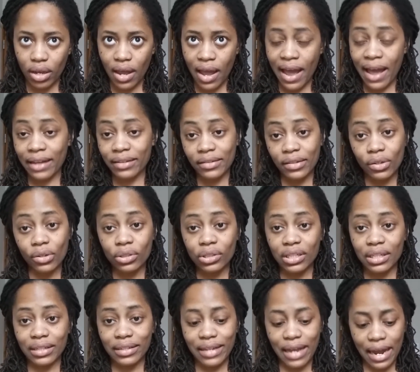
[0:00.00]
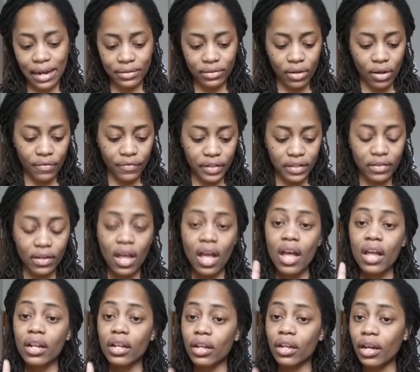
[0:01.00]
had to go to the tax office.
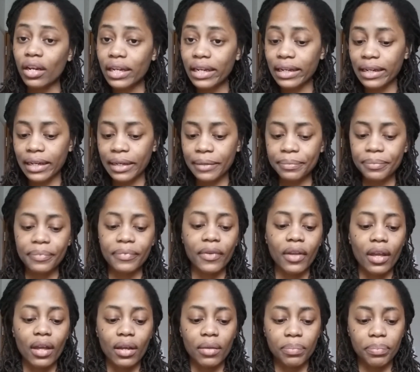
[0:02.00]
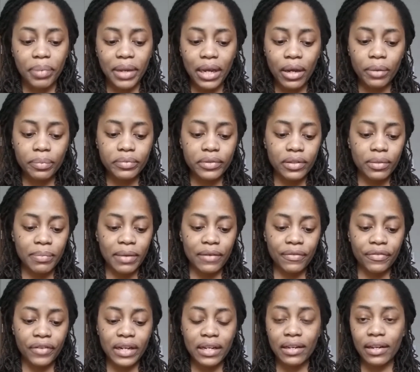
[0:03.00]
Luckily, big up to my
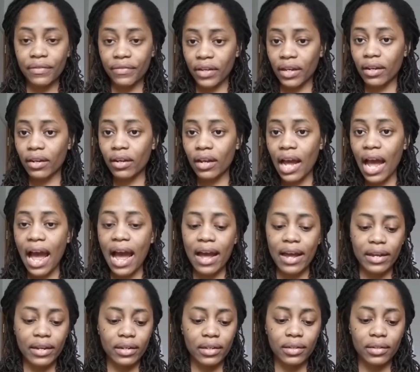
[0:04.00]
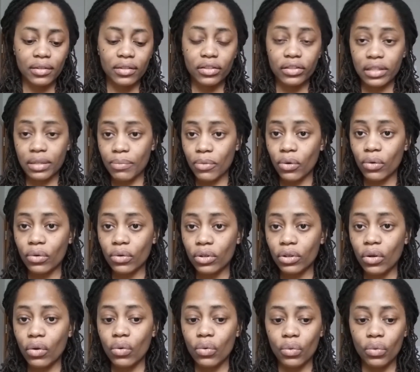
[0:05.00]
friend Davida and
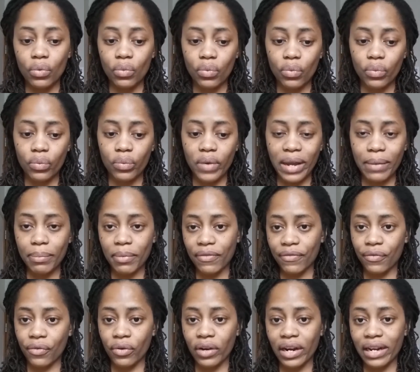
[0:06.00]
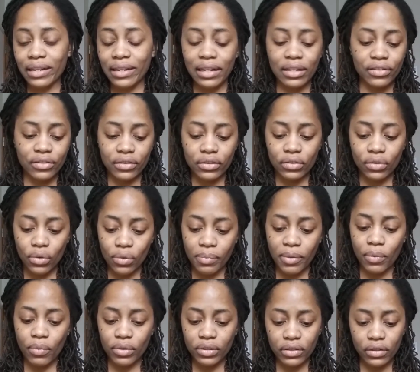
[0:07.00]
Simone who went before, and they just told
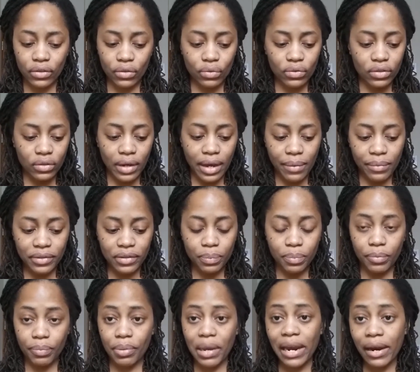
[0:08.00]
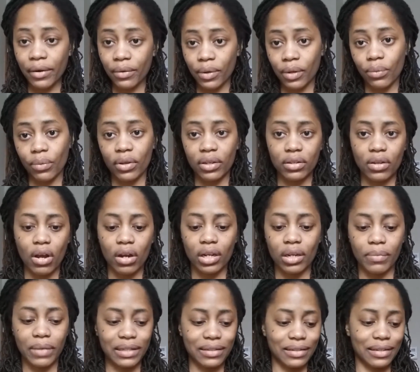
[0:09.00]
me what to do, so I was prepared with what
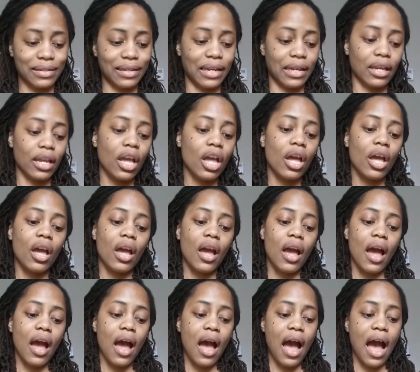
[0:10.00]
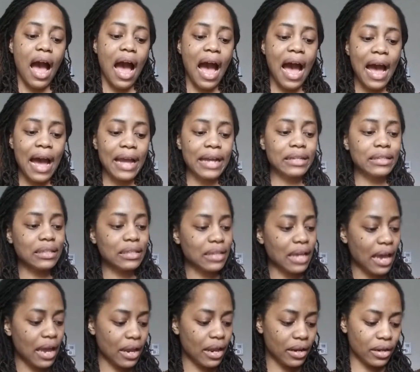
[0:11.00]
documents to take. I
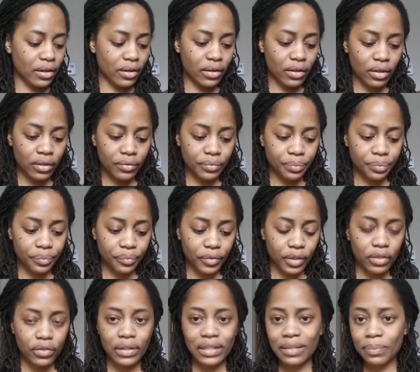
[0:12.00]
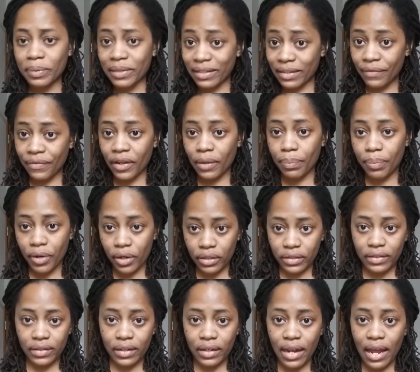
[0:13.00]
send to a specific
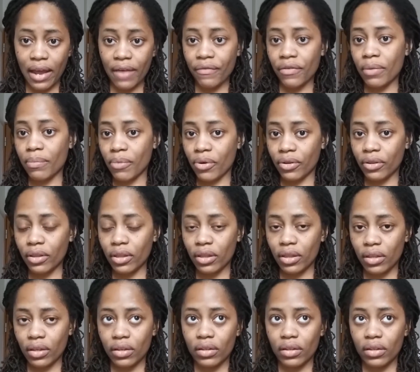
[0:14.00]
person every month